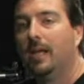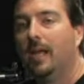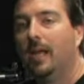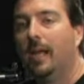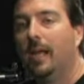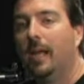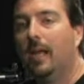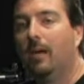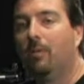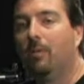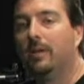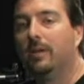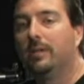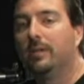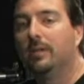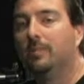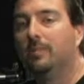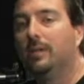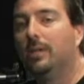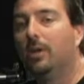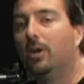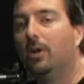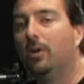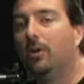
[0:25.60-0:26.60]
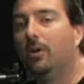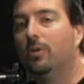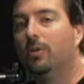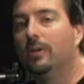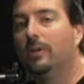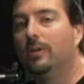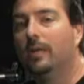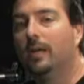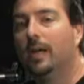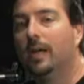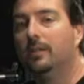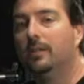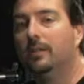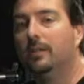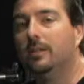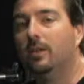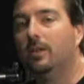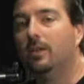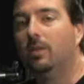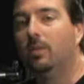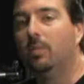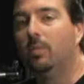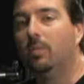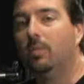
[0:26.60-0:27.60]
And I want them to know, the client to
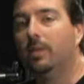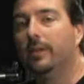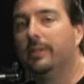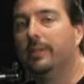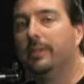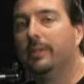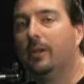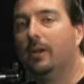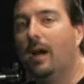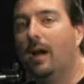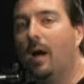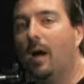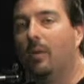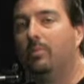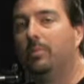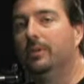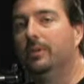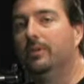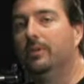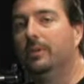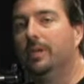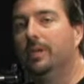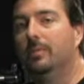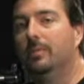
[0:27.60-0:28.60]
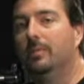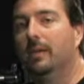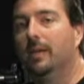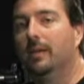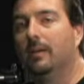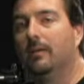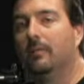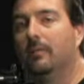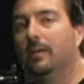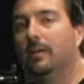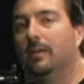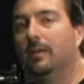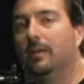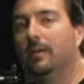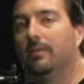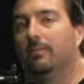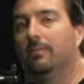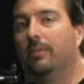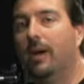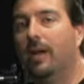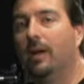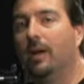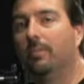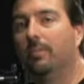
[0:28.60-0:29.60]
know what their output's going to be, what their
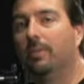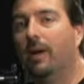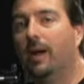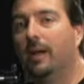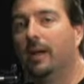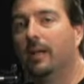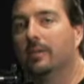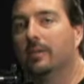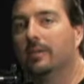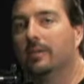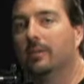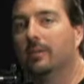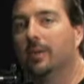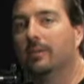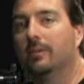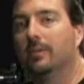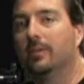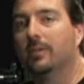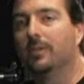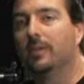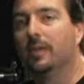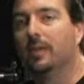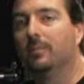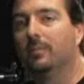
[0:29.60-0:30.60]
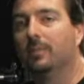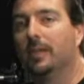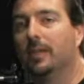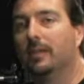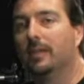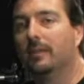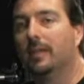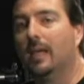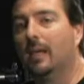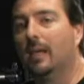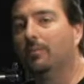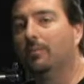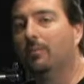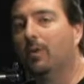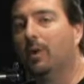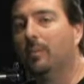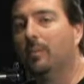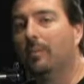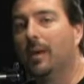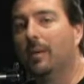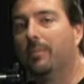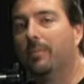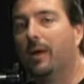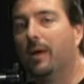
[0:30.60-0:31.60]
final product's going to be. If it's going to be a tape
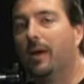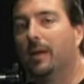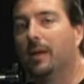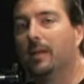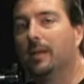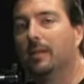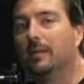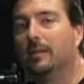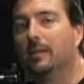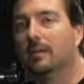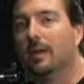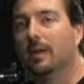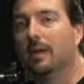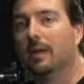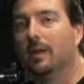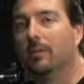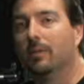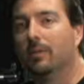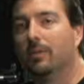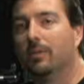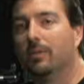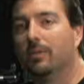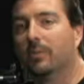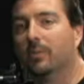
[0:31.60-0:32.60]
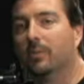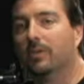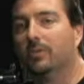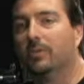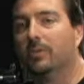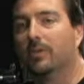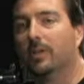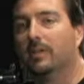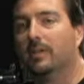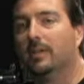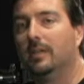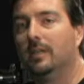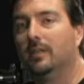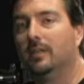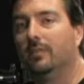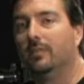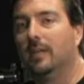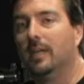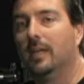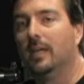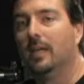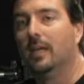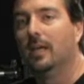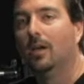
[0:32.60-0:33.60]
format product where it's going to be just on
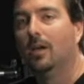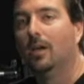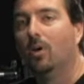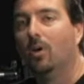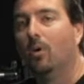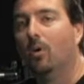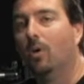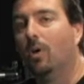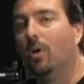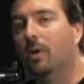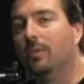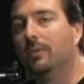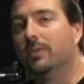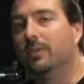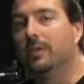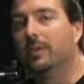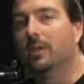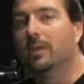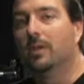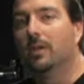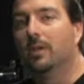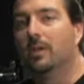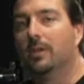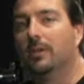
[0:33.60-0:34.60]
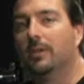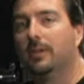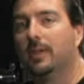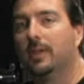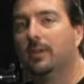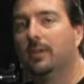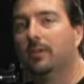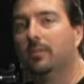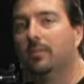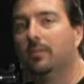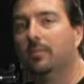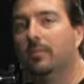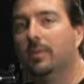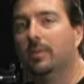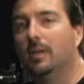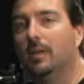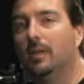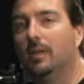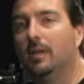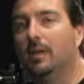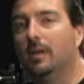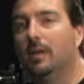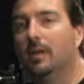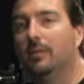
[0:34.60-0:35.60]
TV, or if it's going to go to theaters and
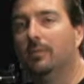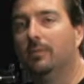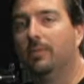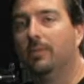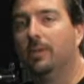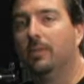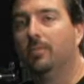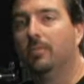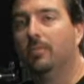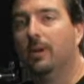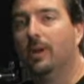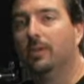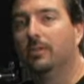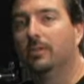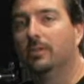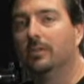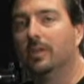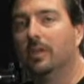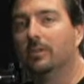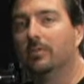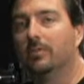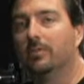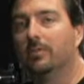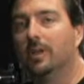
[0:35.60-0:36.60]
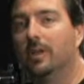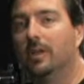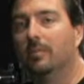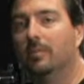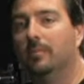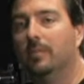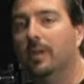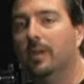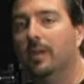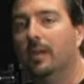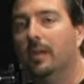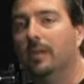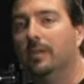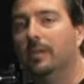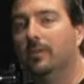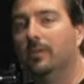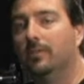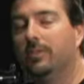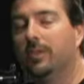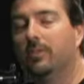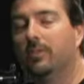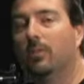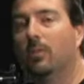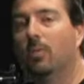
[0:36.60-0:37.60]
be a film project on film,
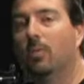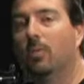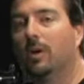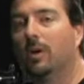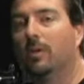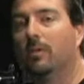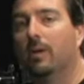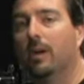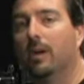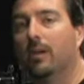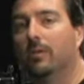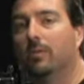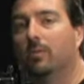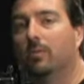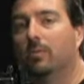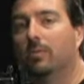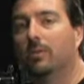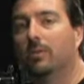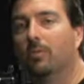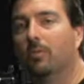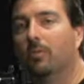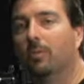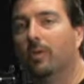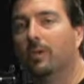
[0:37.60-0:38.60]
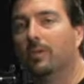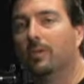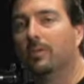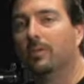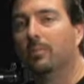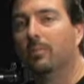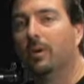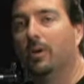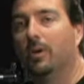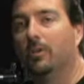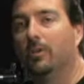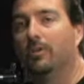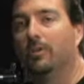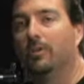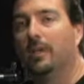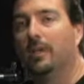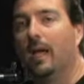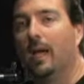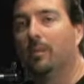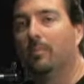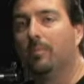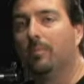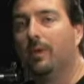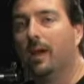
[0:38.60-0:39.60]
there's different workarounds and different ways to post
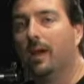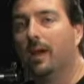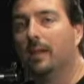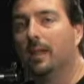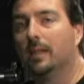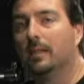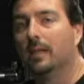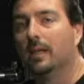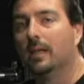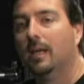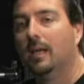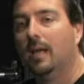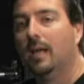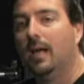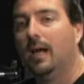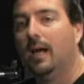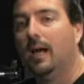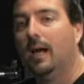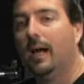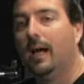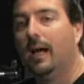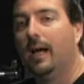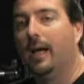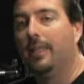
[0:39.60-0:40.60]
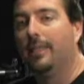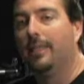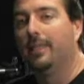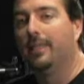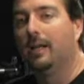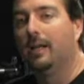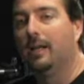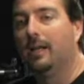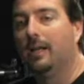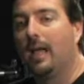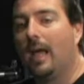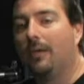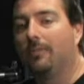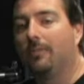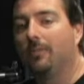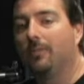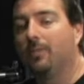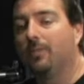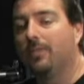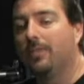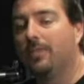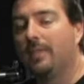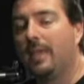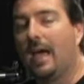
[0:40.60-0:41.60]
that product. Then
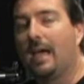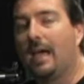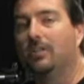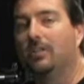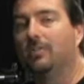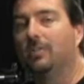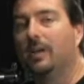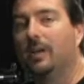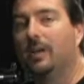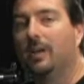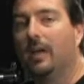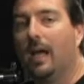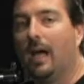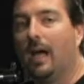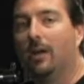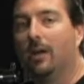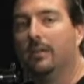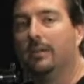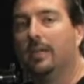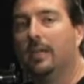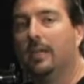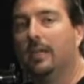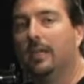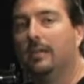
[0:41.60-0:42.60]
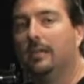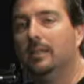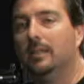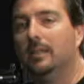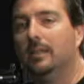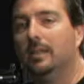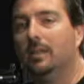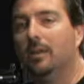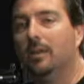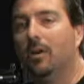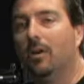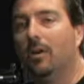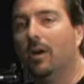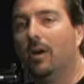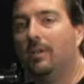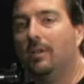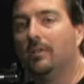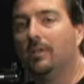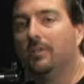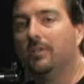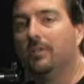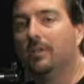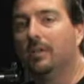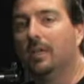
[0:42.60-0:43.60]
after that's figured out, then, you know,
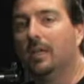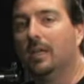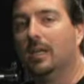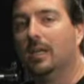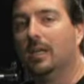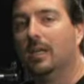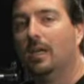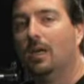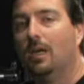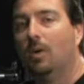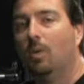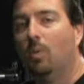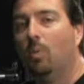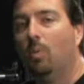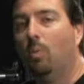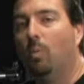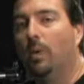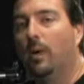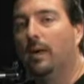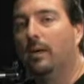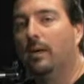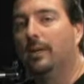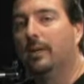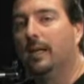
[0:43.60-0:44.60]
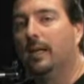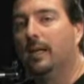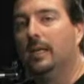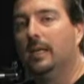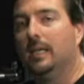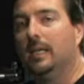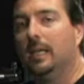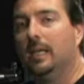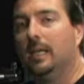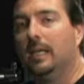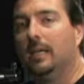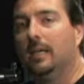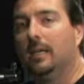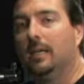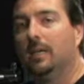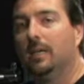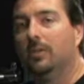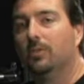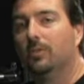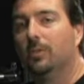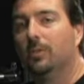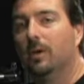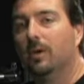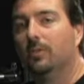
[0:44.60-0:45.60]
obviously, what are they going to need
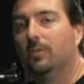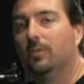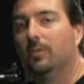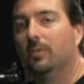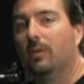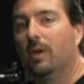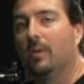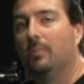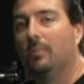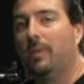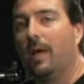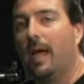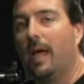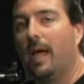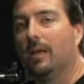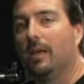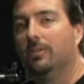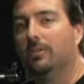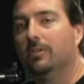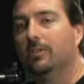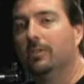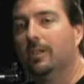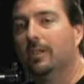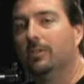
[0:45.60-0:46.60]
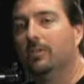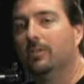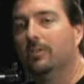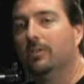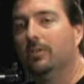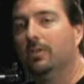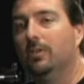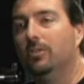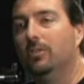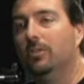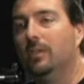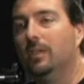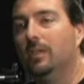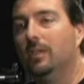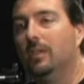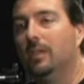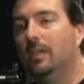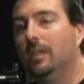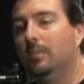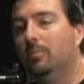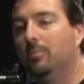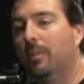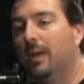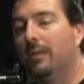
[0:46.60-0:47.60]
as far as the Red package? Are they just using
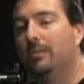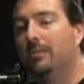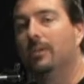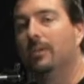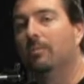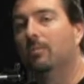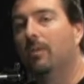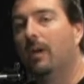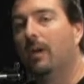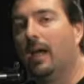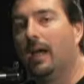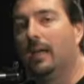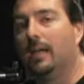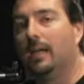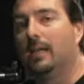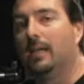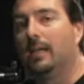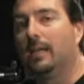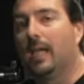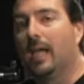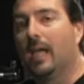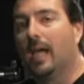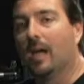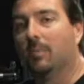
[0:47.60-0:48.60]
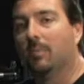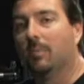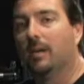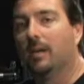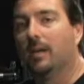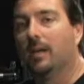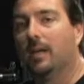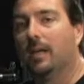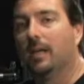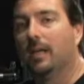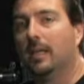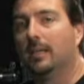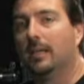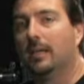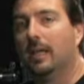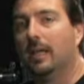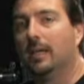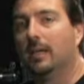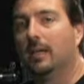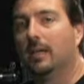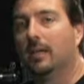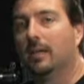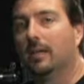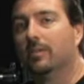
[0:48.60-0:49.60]
the basic Red camera and
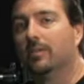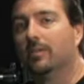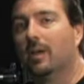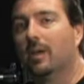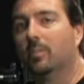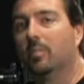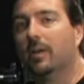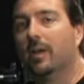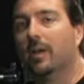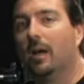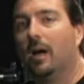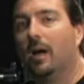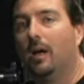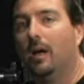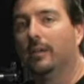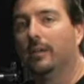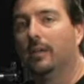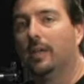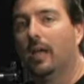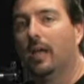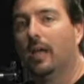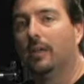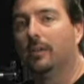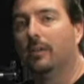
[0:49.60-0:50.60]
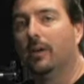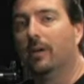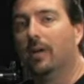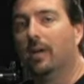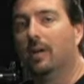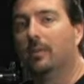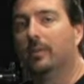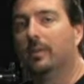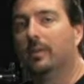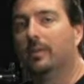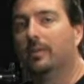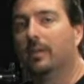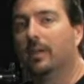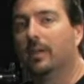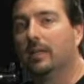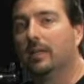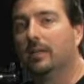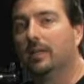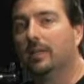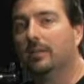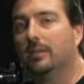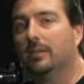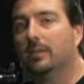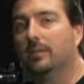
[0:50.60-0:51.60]
then they're going to sub-rent all the other elements like
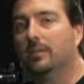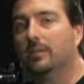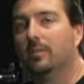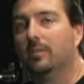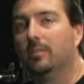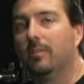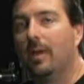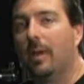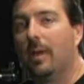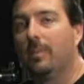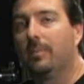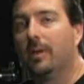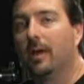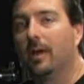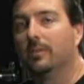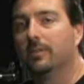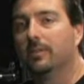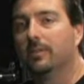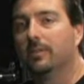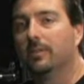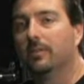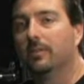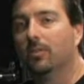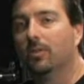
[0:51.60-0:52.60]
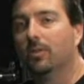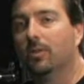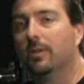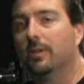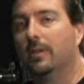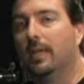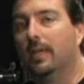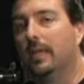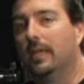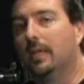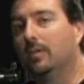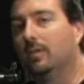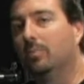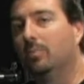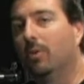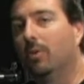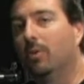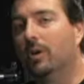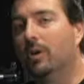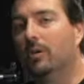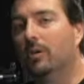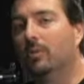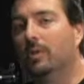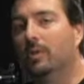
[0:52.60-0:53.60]
lenses and matte boxes, or do they need
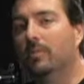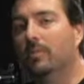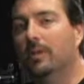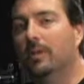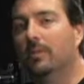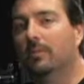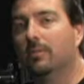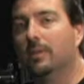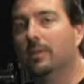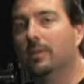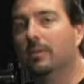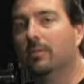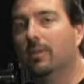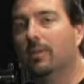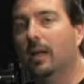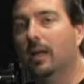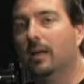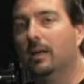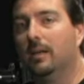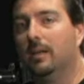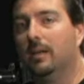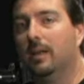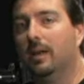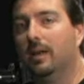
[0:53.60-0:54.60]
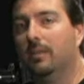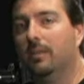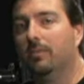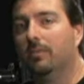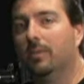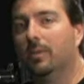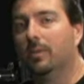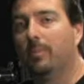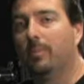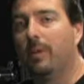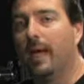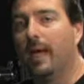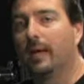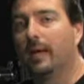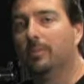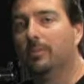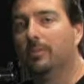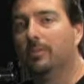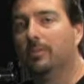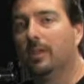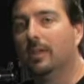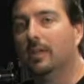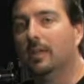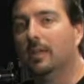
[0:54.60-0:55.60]
support equipment with the Red for the
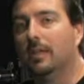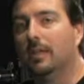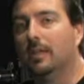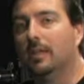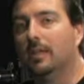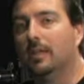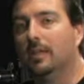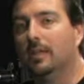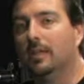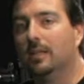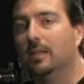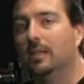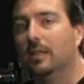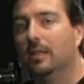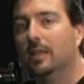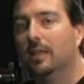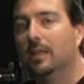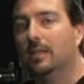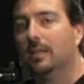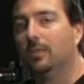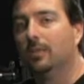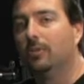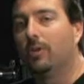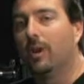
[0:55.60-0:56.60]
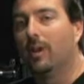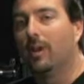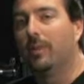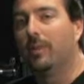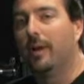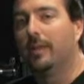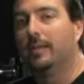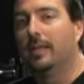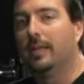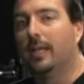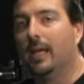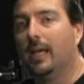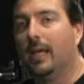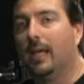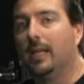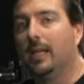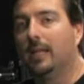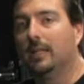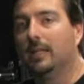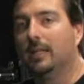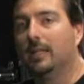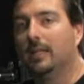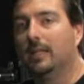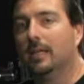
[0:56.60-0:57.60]
package? Do they need the tripod and the head
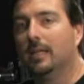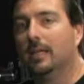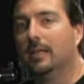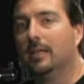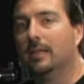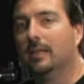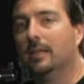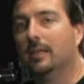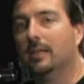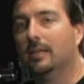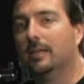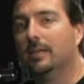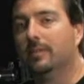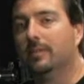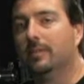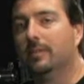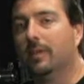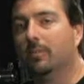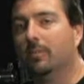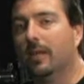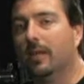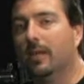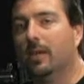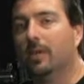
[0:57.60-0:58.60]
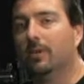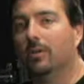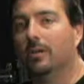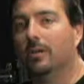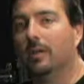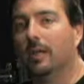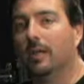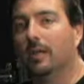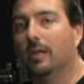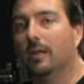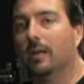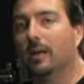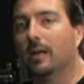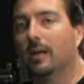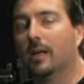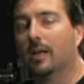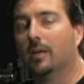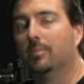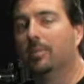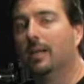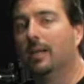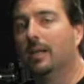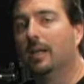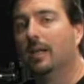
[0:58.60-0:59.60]
and the lenses that we own at our
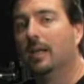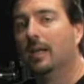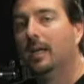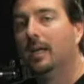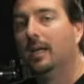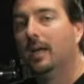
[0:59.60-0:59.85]
company?